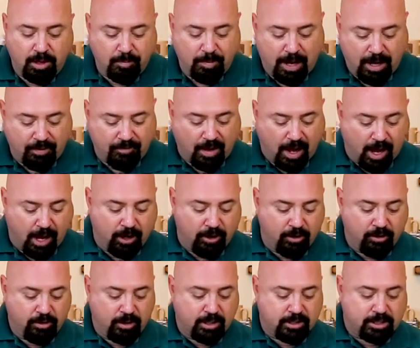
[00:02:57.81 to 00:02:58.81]
amount of
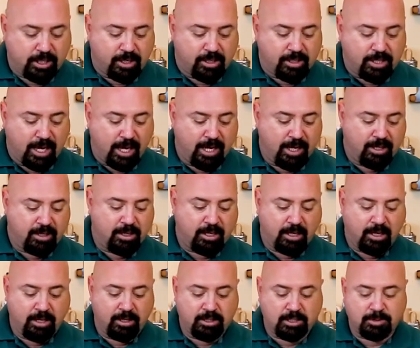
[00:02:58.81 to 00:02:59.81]
iron that's contained
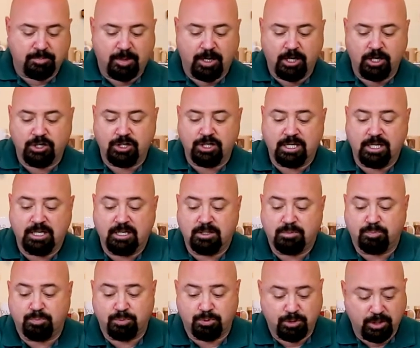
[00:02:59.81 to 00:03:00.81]
in spinach is
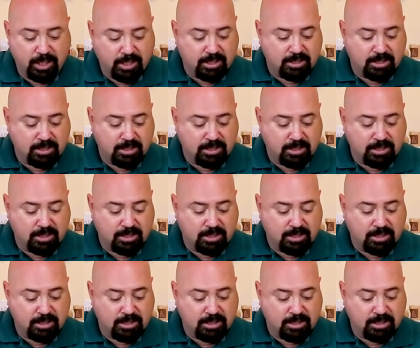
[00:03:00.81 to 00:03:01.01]
pretty